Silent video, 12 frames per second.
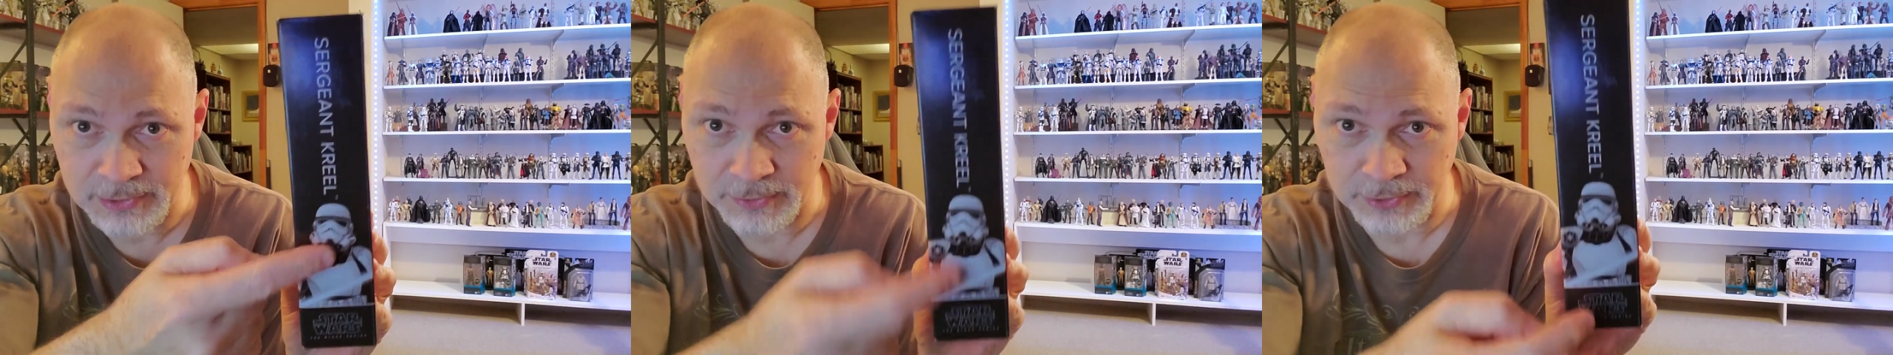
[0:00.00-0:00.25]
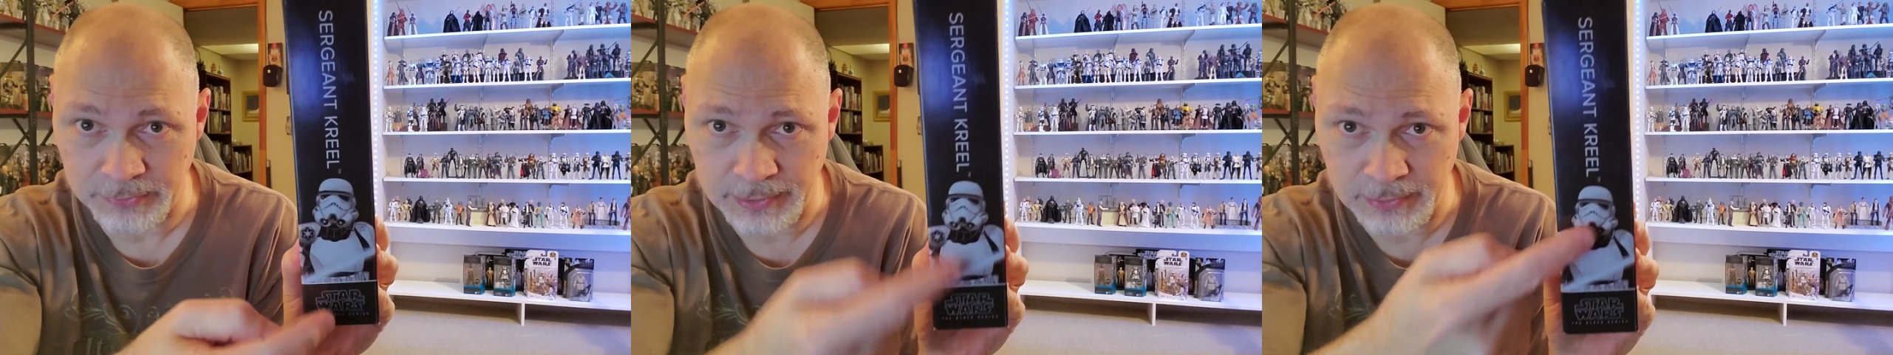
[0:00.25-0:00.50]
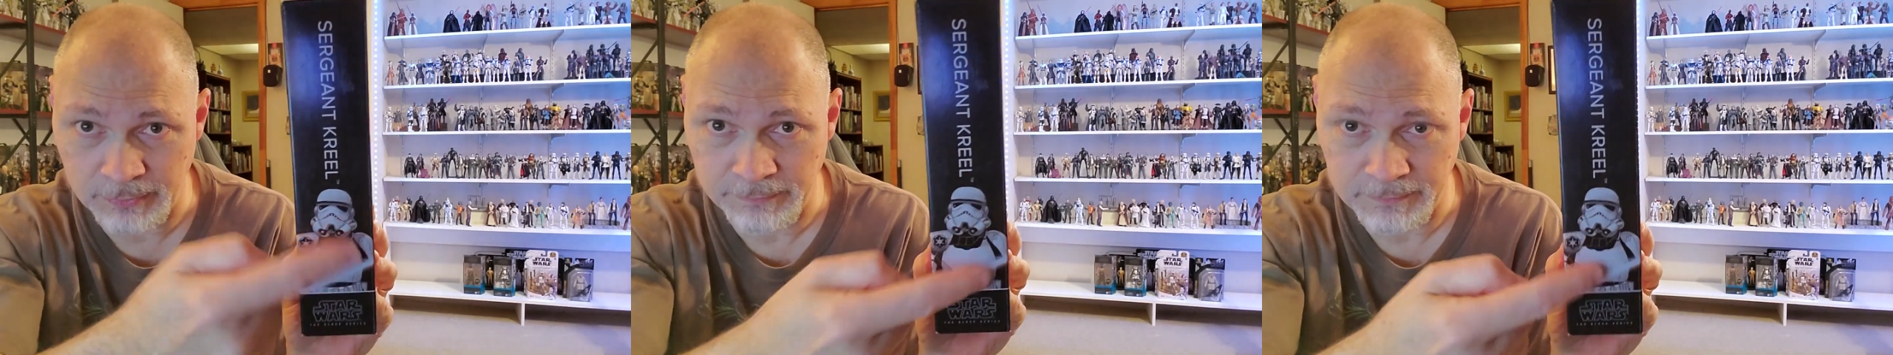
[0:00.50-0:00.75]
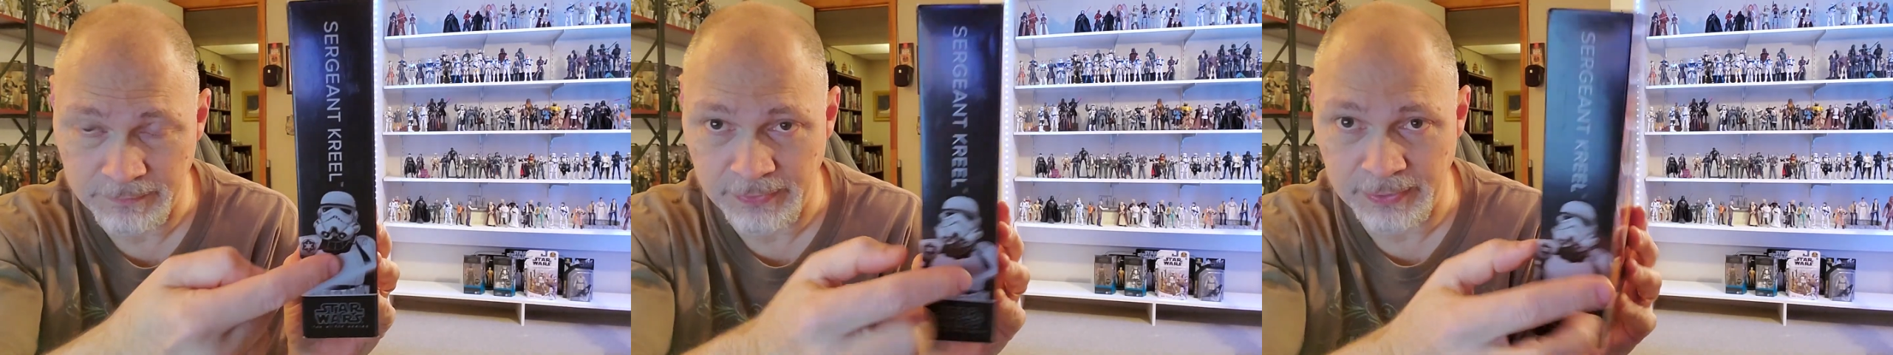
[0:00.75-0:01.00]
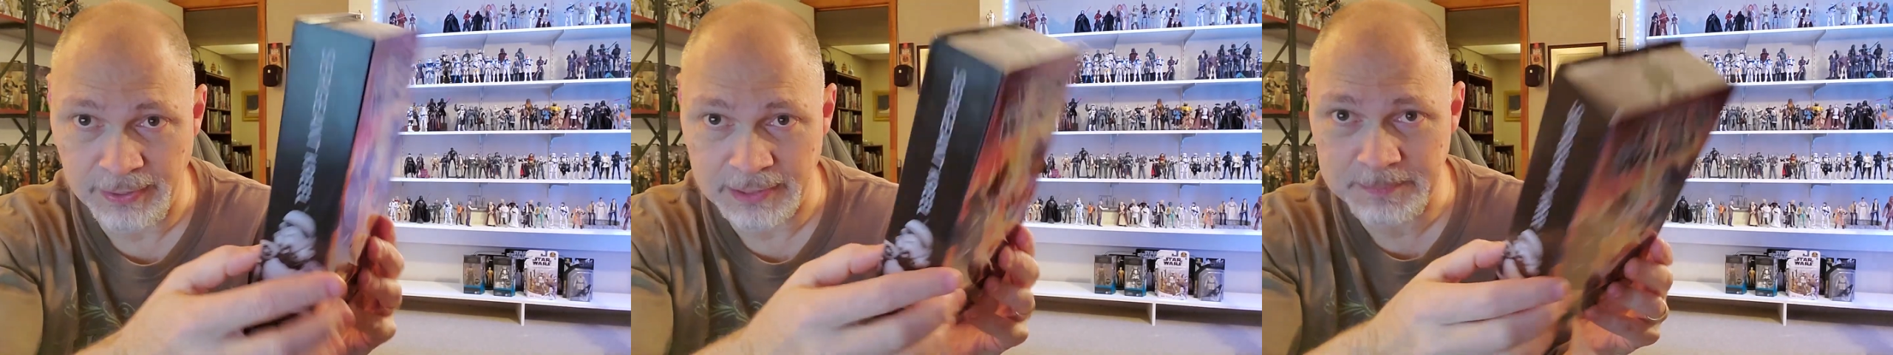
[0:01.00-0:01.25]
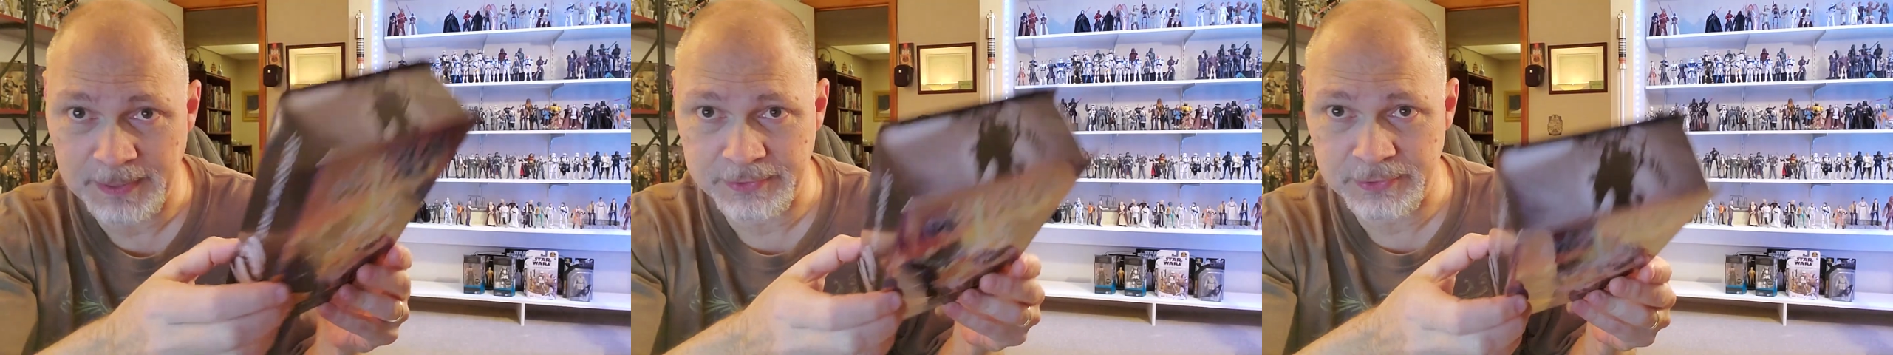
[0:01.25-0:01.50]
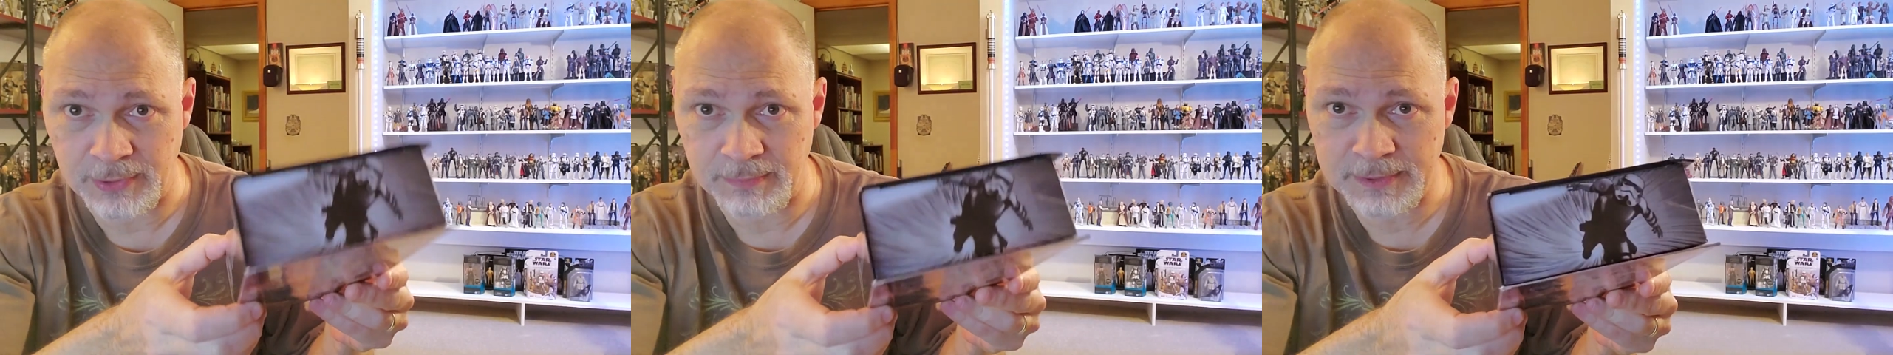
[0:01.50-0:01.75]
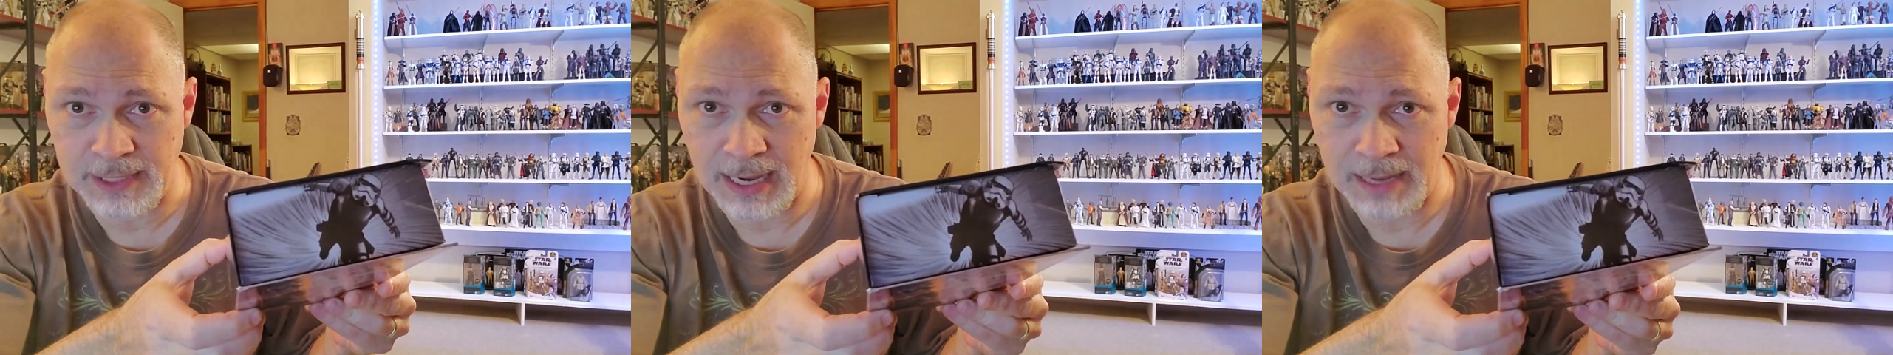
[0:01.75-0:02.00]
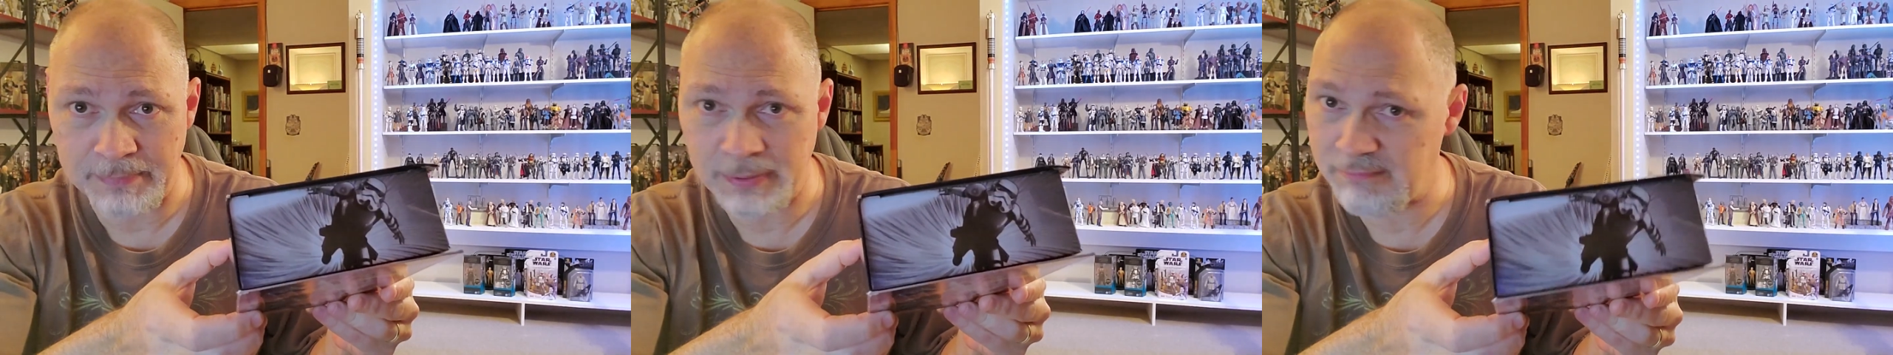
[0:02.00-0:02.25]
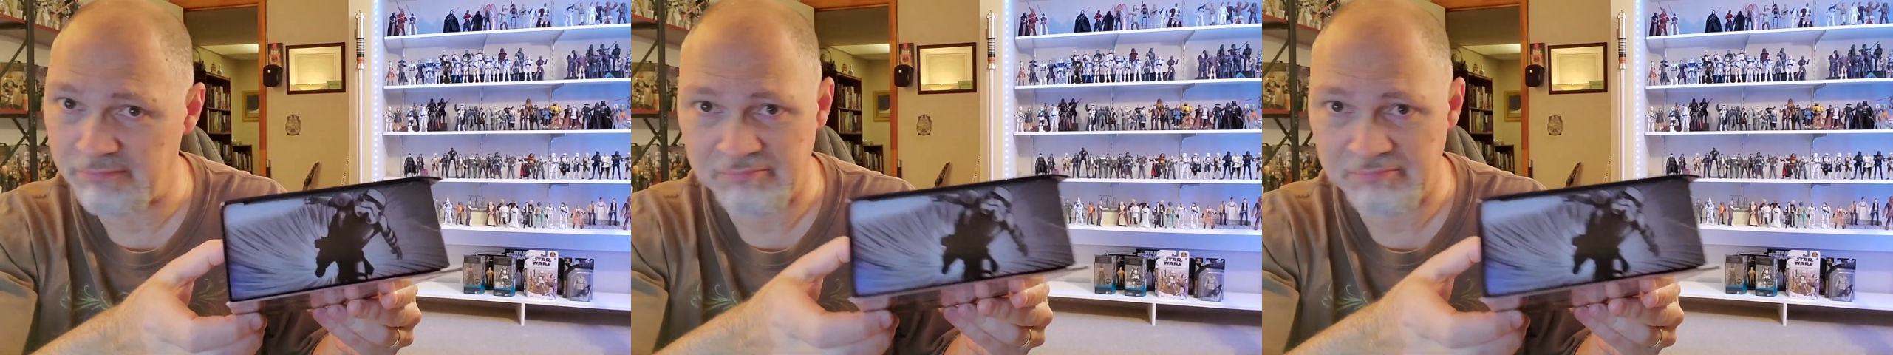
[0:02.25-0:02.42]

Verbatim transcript: Sergeant Kreel, very nice picture, top,